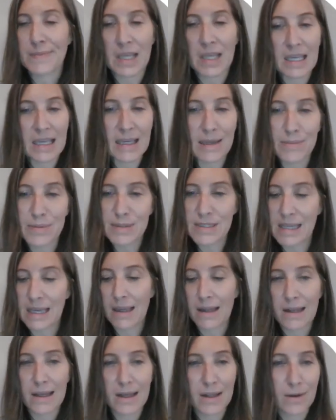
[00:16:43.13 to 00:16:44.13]
I keep
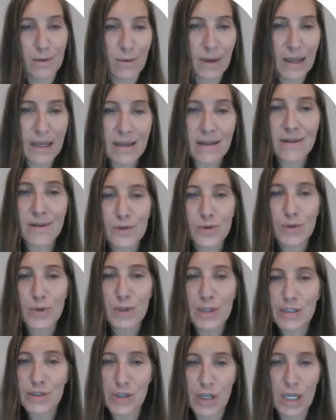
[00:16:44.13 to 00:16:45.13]
saying it,
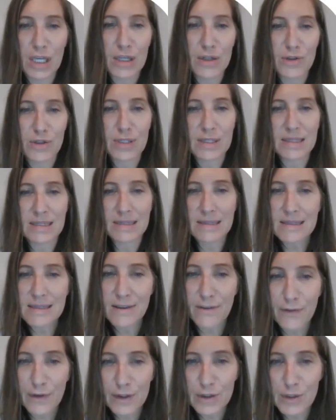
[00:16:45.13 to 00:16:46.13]
regulatory change is
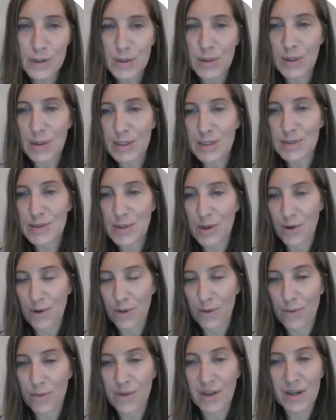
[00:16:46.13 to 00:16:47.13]
insufficient on its
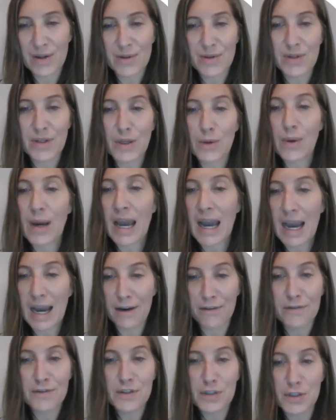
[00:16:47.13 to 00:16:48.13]
own. You
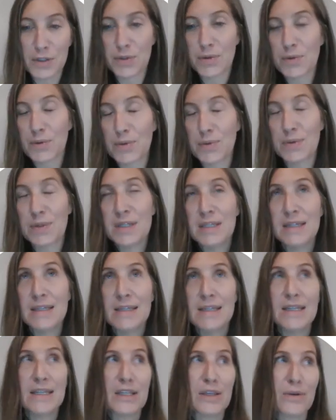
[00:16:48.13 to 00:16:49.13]
have to
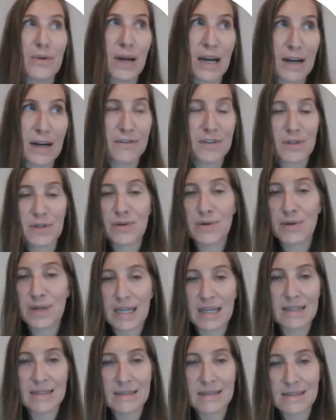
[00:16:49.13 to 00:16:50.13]
go
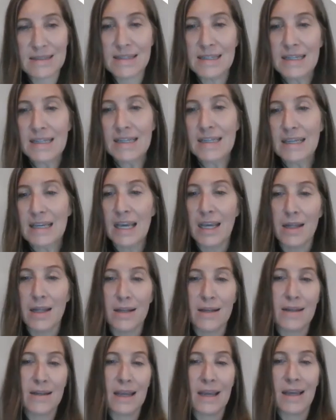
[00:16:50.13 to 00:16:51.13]
against
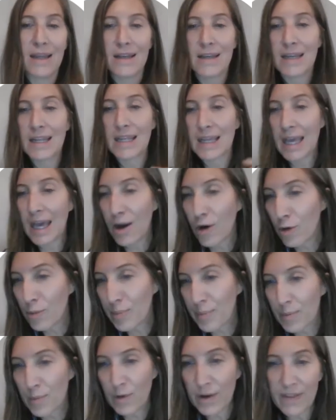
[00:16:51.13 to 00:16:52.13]
and help
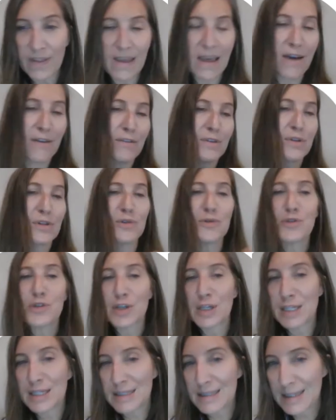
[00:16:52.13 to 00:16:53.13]
with the
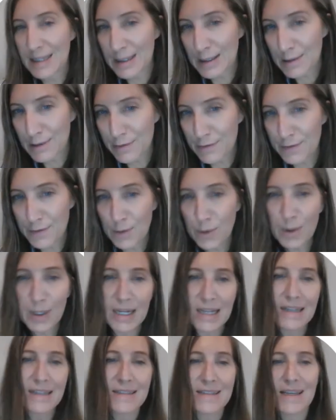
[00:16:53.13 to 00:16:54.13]
evolution of
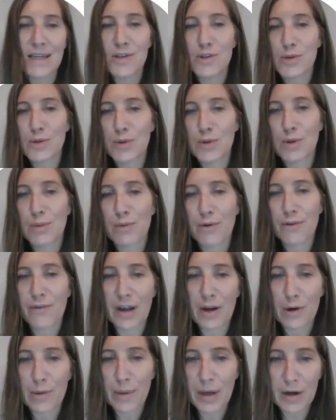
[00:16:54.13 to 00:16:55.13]
organizational and
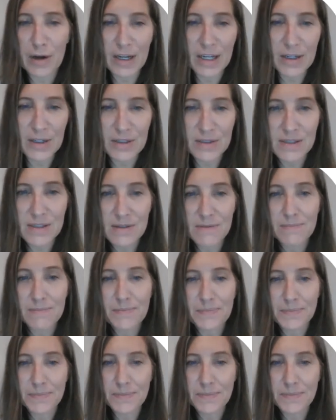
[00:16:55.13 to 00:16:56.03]
provider barriers.